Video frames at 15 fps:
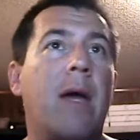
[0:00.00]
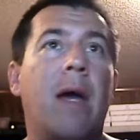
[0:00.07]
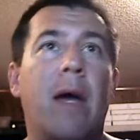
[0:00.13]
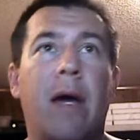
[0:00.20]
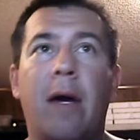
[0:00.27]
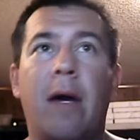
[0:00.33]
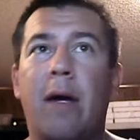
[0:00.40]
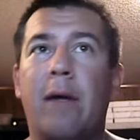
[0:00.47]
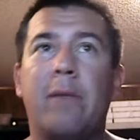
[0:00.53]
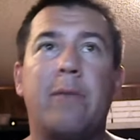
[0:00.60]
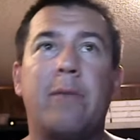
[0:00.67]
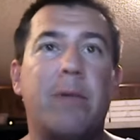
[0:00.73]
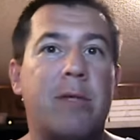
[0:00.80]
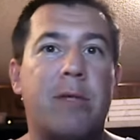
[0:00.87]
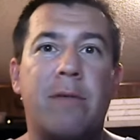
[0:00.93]
We
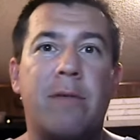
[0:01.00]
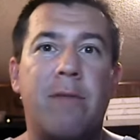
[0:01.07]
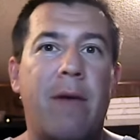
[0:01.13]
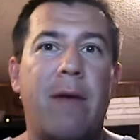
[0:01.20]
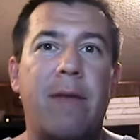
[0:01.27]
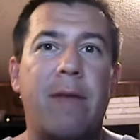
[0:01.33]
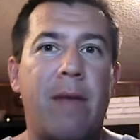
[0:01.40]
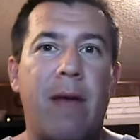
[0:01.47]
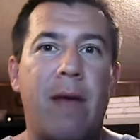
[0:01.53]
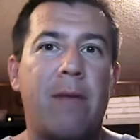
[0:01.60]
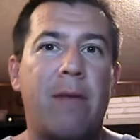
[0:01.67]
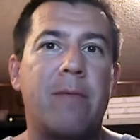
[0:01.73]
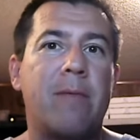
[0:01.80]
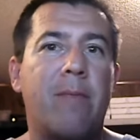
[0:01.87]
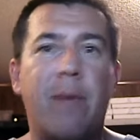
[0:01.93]
just found
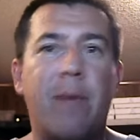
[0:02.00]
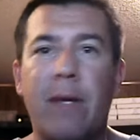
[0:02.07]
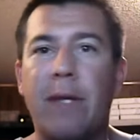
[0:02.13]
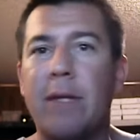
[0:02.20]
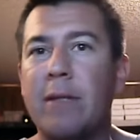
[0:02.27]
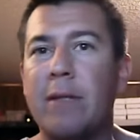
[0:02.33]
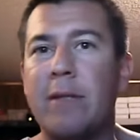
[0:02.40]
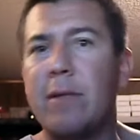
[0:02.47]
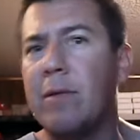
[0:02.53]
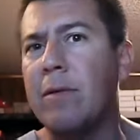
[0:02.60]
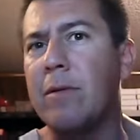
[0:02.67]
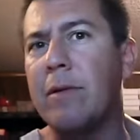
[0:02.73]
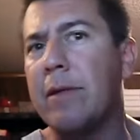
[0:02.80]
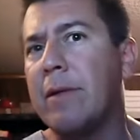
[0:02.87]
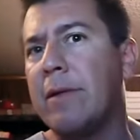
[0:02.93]
out, breaking
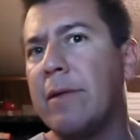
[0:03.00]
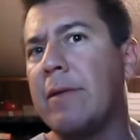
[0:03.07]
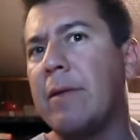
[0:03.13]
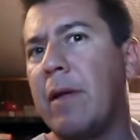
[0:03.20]
story.